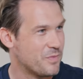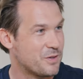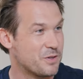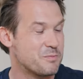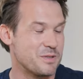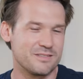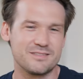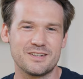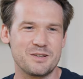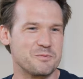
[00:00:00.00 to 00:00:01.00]
It could have been
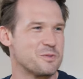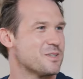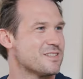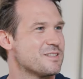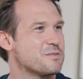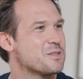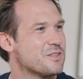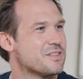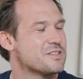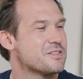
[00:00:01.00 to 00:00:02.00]
a lot worse, and
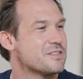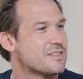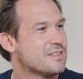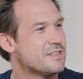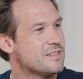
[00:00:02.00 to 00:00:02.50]
Gotthard Schuh is.